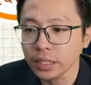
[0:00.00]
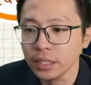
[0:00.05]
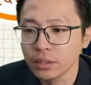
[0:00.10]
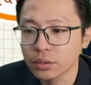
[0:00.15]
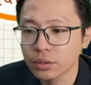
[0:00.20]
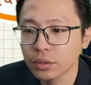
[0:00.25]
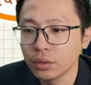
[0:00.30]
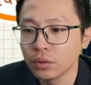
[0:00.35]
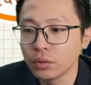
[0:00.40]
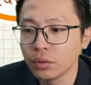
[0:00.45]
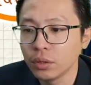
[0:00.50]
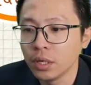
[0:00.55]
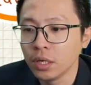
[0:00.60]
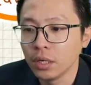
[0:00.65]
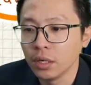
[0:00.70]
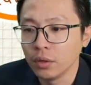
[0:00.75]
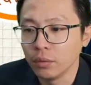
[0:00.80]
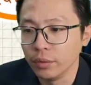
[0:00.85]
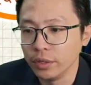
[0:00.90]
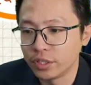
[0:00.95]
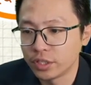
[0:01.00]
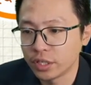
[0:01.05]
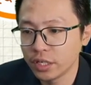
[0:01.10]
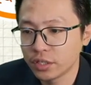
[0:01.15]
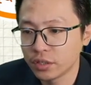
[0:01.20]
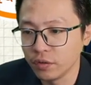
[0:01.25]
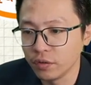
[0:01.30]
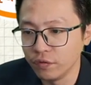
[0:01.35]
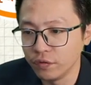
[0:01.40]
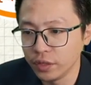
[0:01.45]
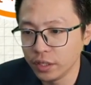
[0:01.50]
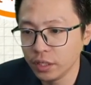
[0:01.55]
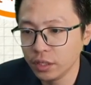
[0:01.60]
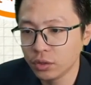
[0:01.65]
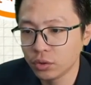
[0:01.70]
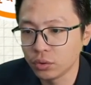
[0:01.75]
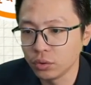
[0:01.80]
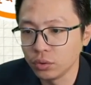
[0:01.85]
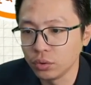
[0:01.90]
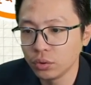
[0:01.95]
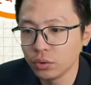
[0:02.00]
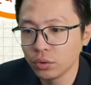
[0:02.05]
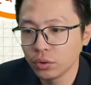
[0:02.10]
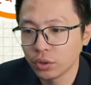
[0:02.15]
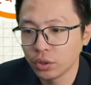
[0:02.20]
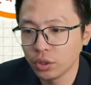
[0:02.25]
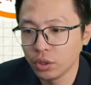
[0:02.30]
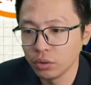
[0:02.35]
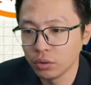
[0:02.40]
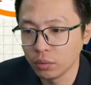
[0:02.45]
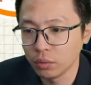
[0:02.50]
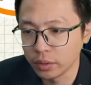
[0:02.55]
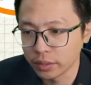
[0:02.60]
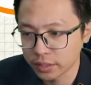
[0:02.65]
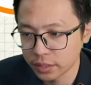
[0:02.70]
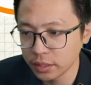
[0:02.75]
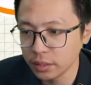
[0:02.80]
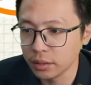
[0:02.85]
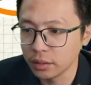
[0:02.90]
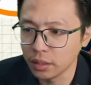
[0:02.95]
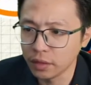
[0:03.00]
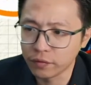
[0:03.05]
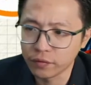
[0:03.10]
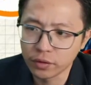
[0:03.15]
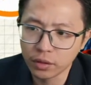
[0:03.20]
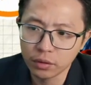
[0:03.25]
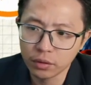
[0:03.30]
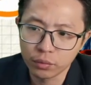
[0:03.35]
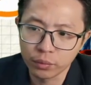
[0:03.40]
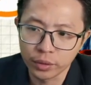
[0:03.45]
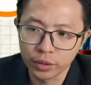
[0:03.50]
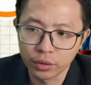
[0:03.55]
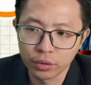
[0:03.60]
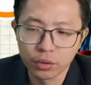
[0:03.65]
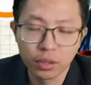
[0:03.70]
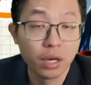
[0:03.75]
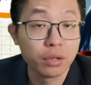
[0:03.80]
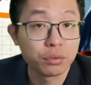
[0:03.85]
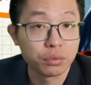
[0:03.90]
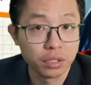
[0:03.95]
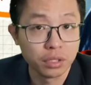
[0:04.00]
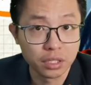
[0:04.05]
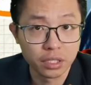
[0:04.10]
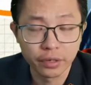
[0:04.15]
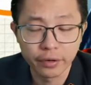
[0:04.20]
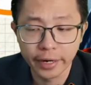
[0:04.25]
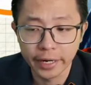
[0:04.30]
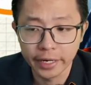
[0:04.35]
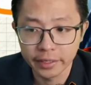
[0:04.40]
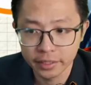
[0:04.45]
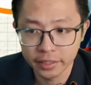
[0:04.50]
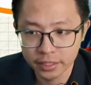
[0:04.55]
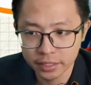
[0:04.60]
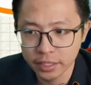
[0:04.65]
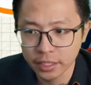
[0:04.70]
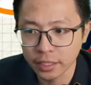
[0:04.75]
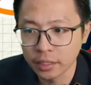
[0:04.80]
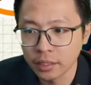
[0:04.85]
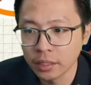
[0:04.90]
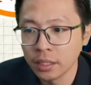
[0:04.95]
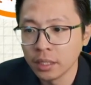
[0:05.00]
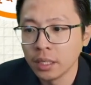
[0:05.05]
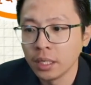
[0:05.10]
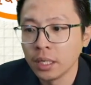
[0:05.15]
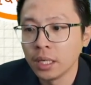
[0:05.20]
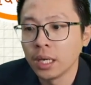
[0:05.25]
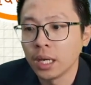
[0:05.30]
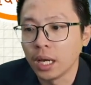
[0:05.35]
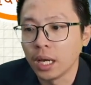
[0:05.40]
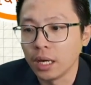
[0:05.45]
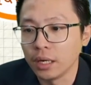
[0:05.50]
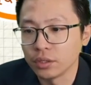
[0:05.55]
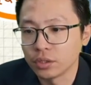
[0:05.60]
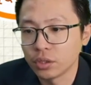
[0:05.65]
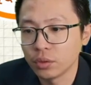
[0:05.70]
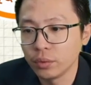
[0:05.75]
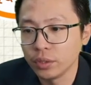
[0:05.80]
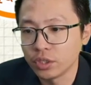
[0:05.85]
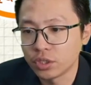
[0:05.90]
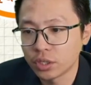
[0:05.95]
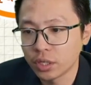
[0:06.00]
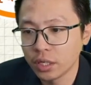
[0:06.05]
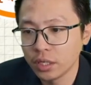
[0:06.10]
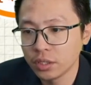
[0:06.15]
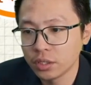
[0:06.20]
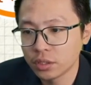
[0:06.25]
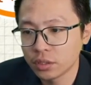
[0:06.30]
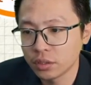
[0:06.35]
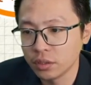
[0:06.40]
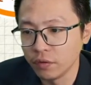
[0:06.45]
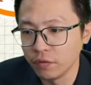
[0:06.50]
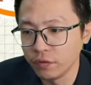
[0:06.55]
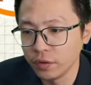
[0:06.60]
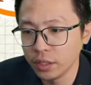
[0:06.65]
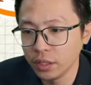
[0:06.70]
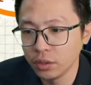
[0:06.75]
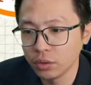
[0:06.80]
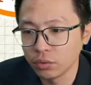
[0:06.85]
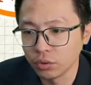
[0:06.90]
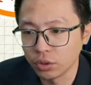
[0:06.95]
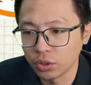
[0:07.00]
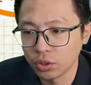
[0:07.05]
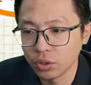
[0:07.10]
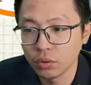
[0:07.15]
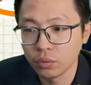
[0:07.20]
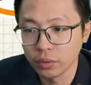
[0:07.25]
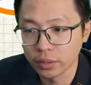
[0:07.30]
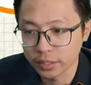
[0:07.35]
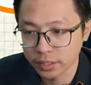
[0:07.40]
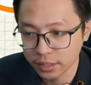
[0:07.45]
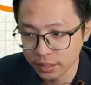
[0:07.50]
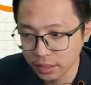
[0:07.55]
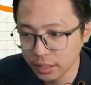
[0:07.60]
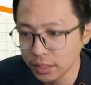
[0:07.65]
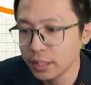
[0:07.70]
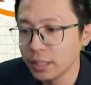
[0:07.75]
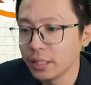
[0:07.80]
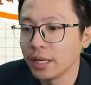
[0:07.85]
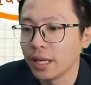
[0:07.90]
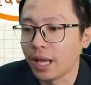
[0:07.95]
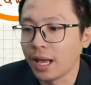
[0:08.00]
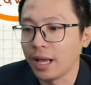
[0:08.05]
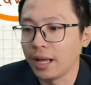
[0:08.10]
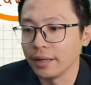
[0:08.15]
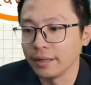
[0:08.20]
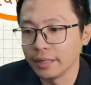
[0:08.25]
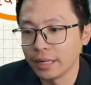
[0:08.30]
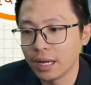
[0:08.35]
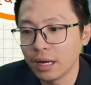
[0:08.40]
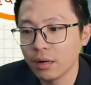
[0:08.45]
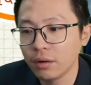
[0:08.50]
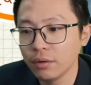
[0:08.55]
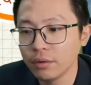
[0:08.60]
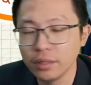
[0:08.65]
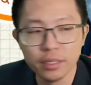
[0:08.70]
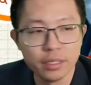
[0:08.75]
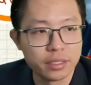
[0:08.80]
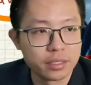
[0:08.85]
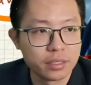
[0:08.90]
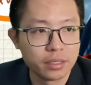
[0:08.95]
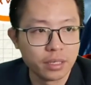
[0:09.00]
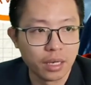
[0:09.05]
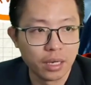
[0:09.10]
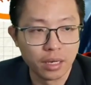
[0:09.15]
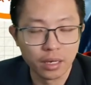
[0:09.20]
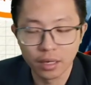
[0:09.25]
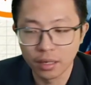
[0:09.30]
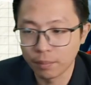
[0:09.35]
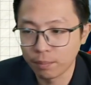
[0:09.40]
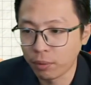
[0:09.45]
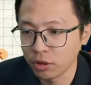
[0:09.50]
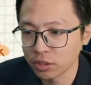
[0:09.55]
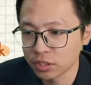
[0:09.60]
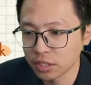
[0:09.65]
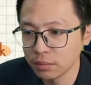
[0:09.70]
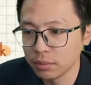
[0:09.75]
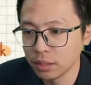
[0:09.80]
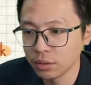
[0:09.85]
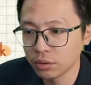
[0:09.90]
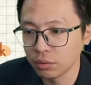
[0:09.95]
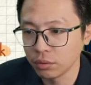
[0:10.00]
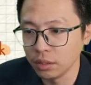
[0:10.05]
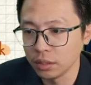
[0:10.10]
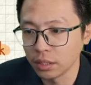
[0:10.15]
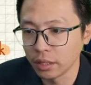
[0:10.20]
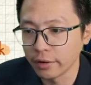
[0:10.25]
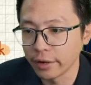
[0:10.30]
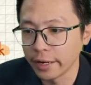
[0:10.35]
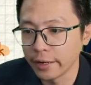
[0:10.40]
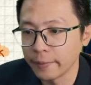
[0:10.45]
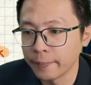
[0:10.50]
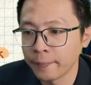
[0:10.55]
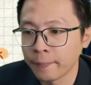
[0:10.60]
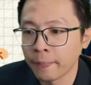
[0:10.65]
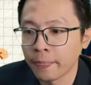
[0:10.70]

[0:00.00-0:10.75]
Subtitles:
So we change the V to Q over C. If not, we don't know how to integrate, isn't it? So we change the V into Q over C. Now it's possible to integrate.